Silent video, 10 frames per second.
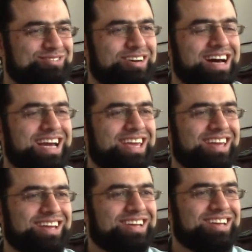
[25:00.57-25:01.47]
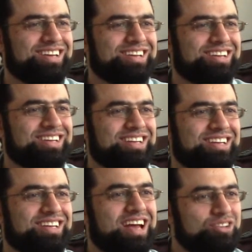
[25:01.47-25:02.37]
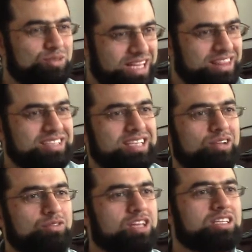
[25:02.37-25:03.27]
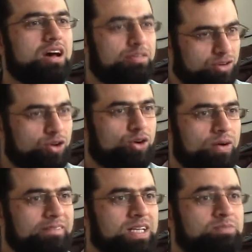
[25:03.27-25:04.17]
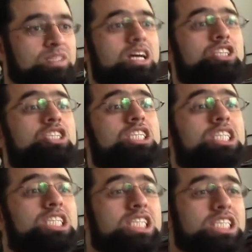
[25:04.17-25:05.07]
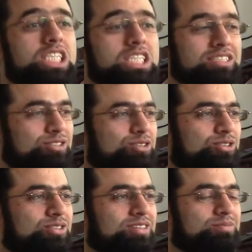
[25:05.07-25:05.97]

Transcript: Why? Can you let the sound of the ta flow? No.